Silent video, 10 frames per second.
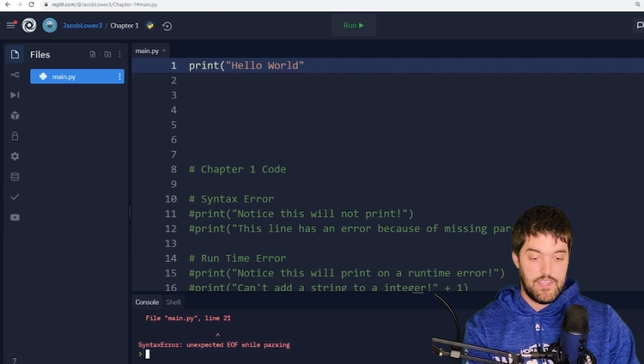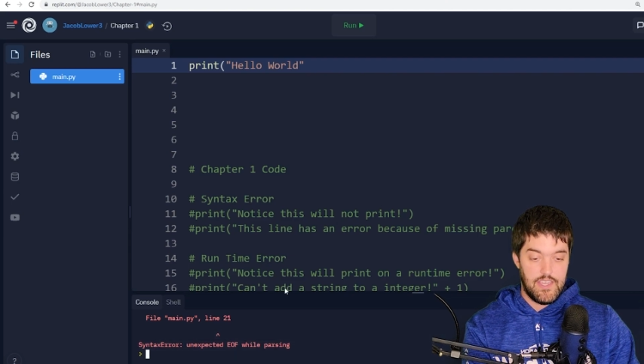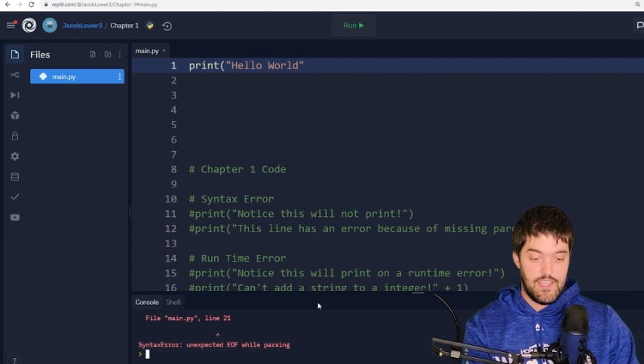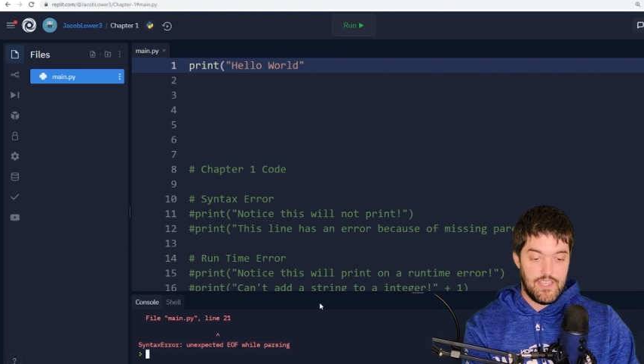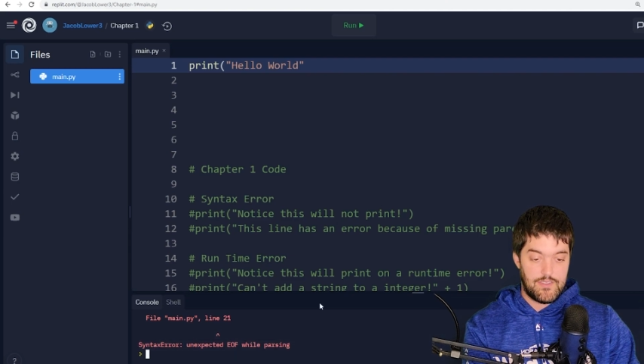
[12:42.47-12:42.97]

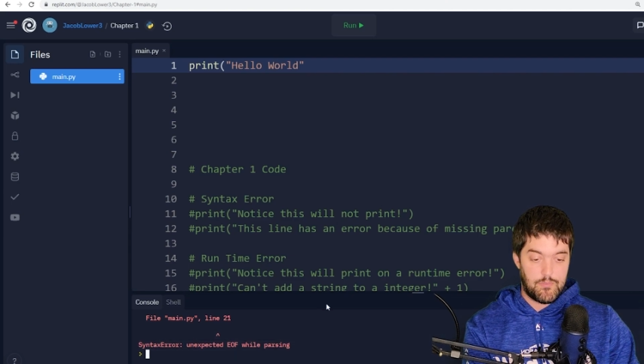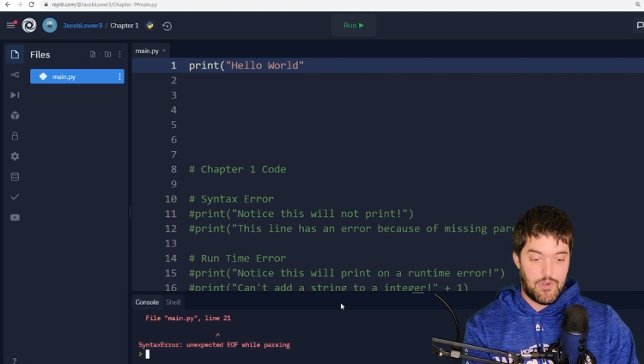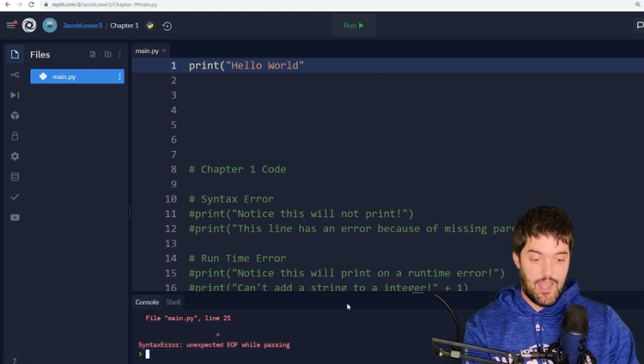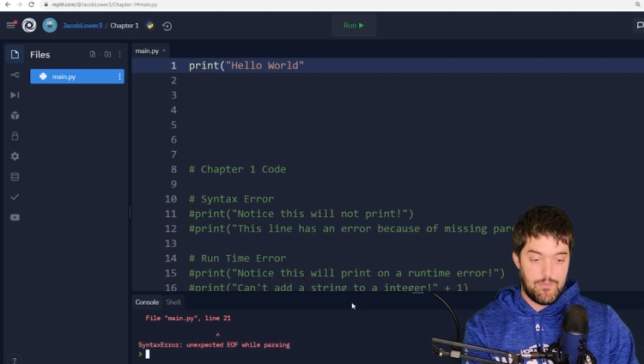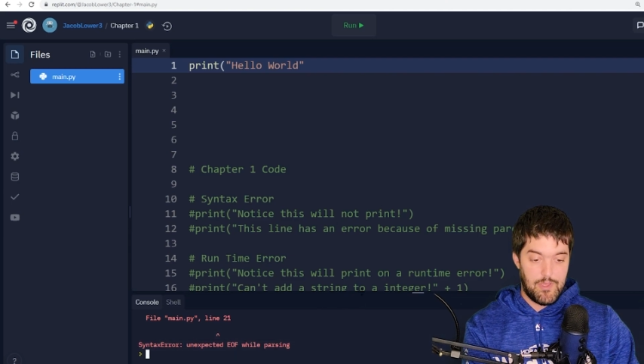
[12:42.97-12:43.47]
that it's
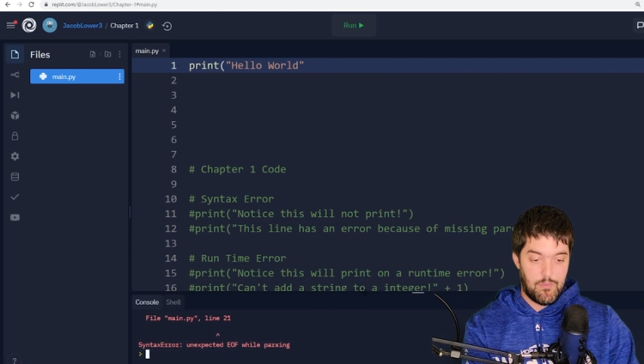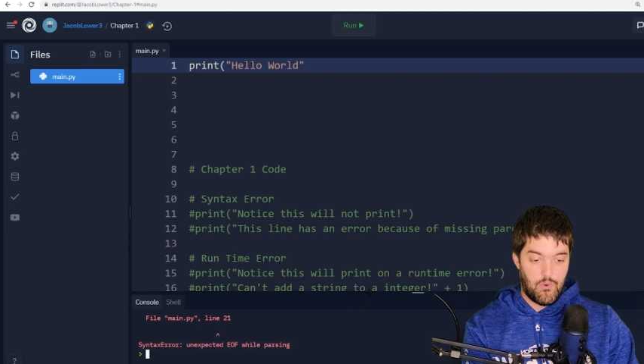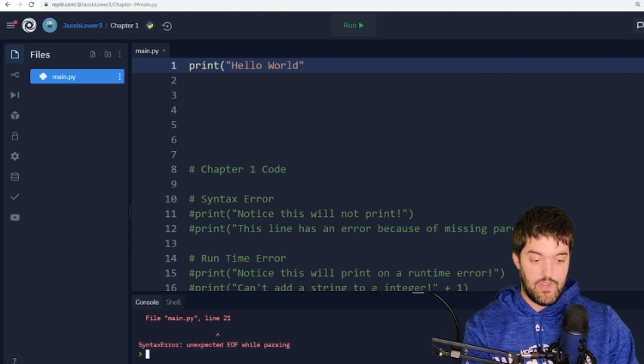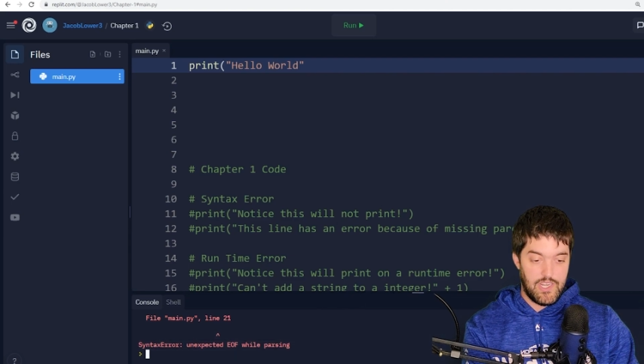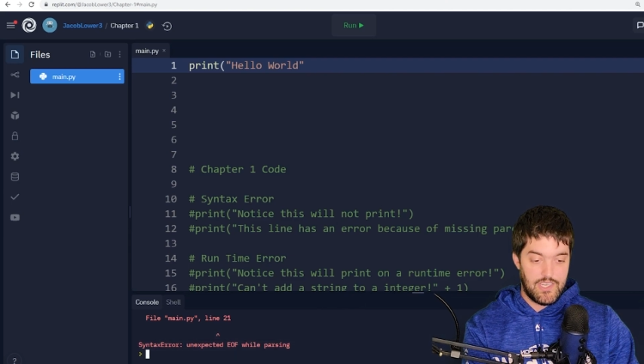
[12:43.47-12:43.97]
probably
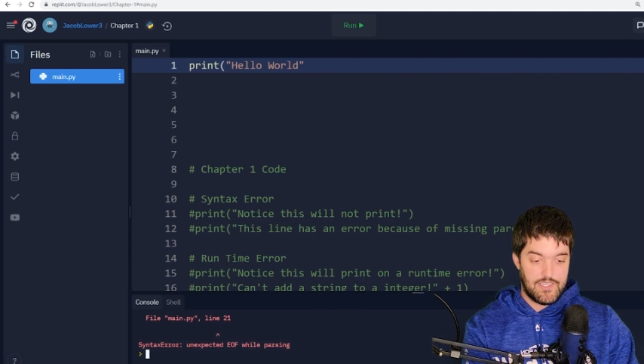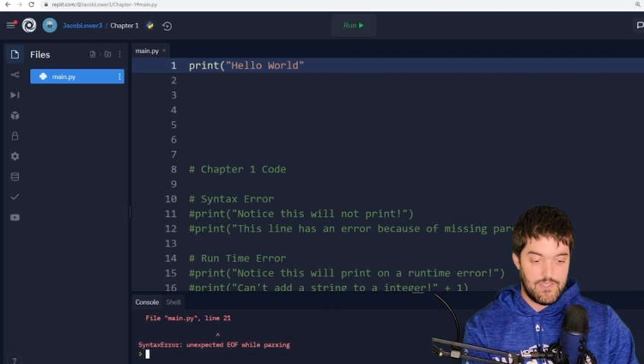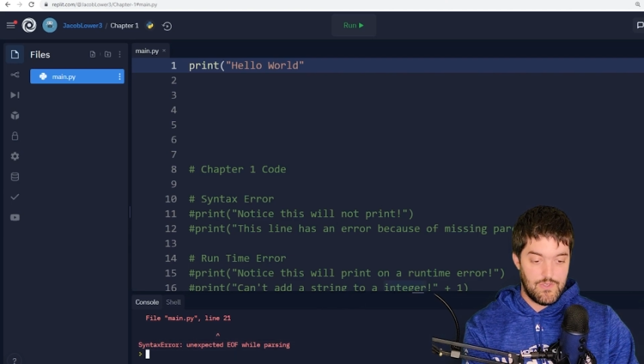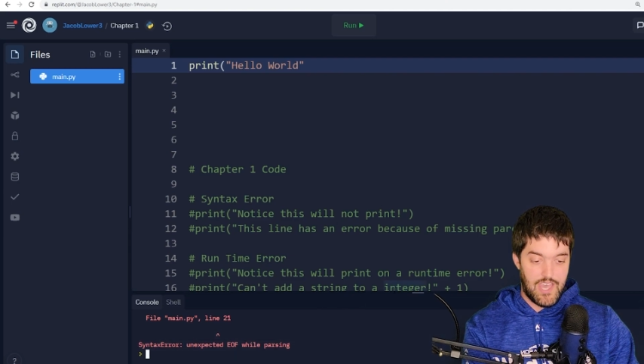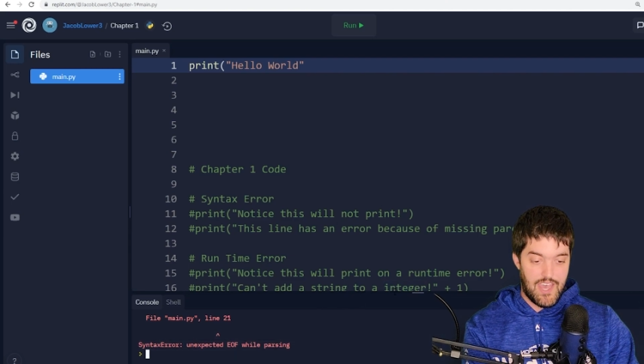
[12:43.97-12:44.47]
pointing
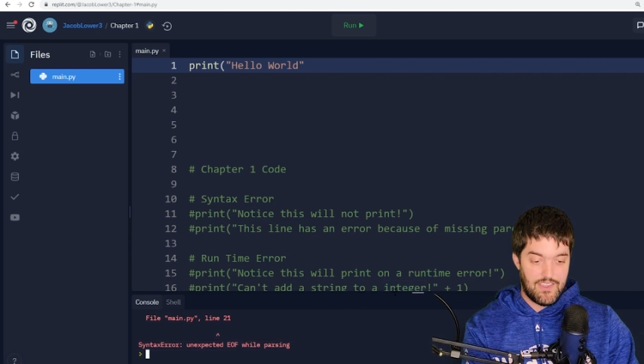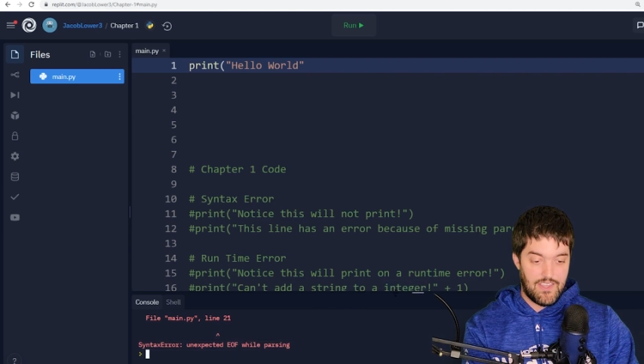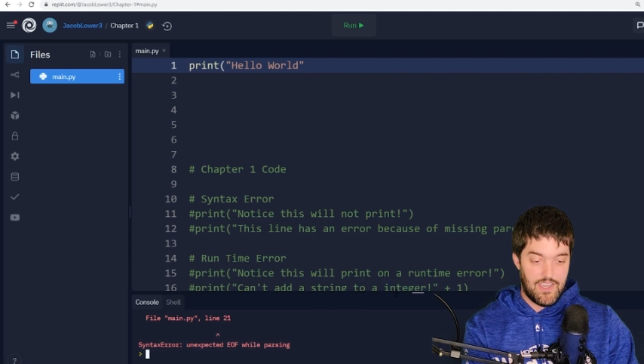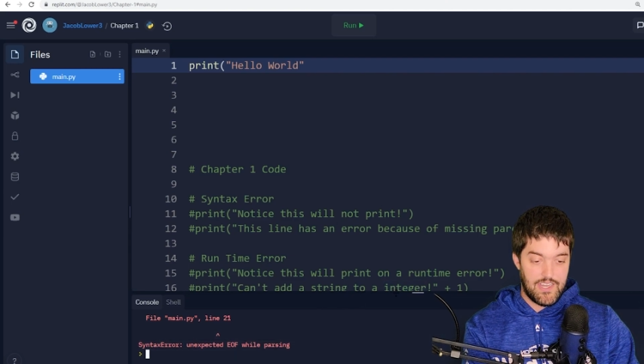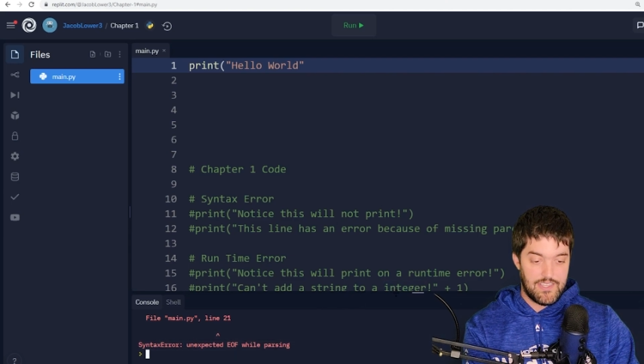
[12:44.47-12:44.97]
to that
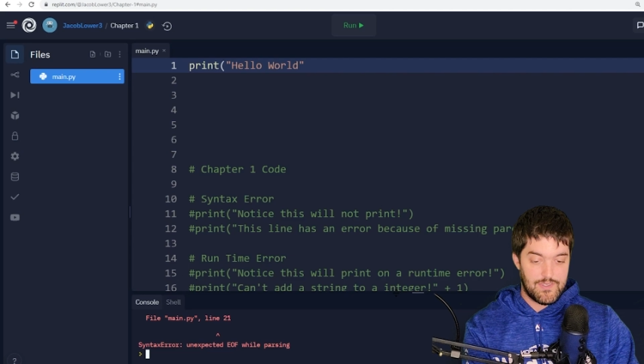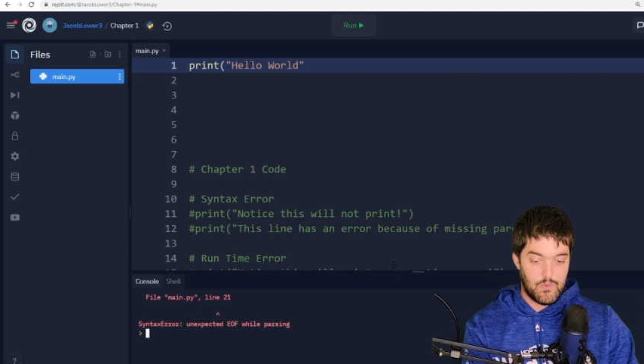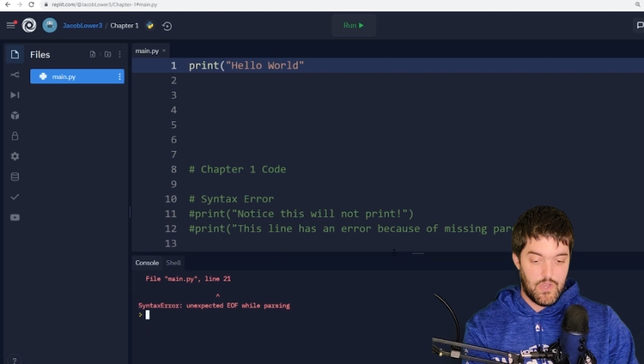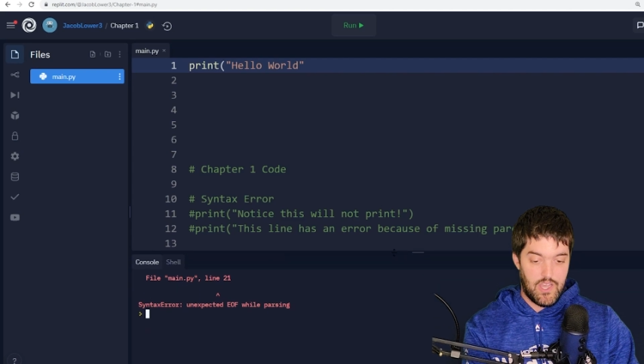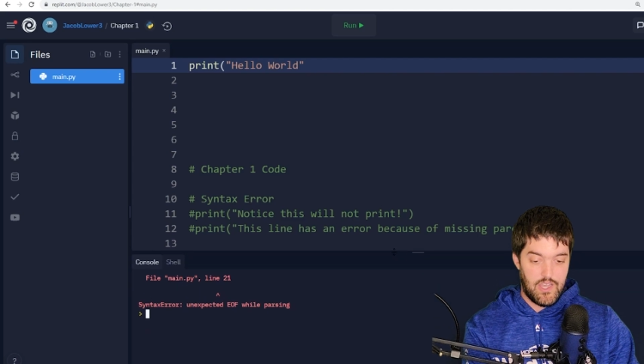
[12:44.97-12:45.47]
line as
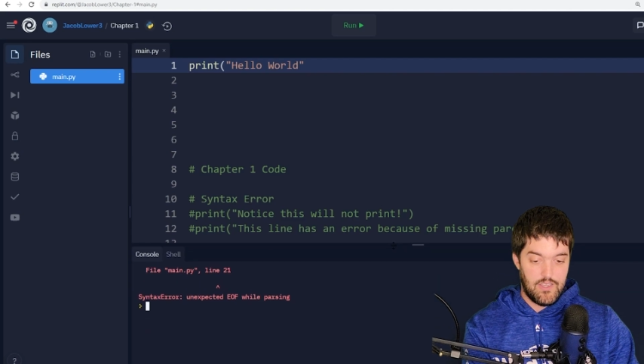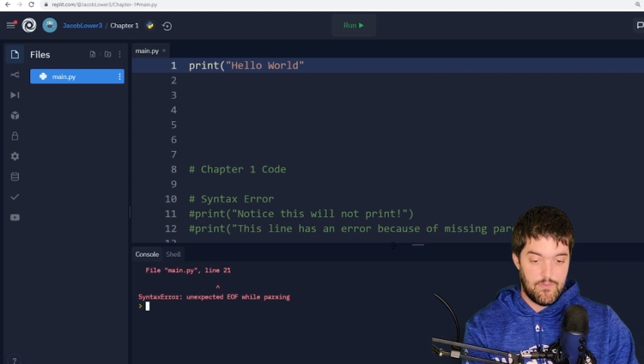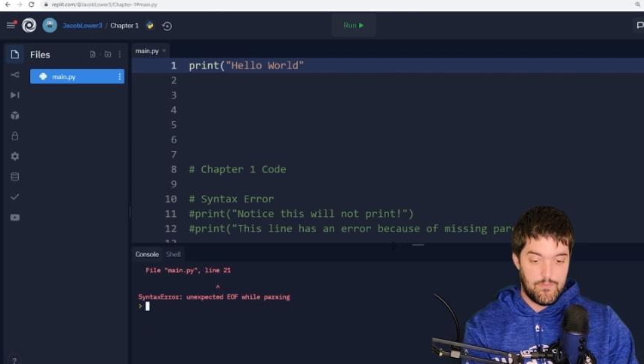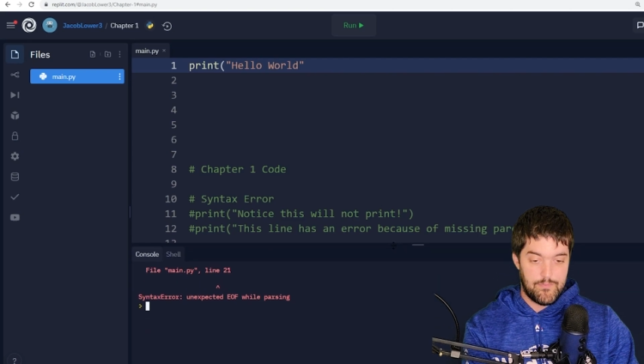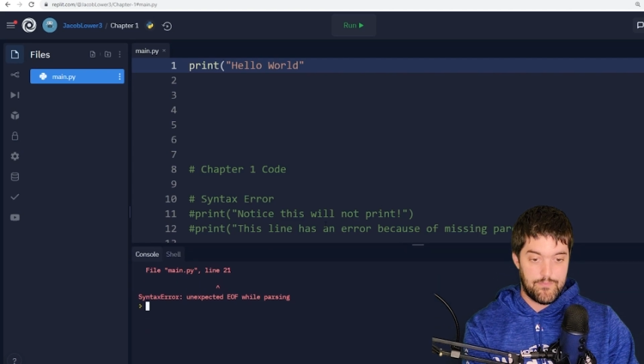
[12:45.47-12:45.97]
well.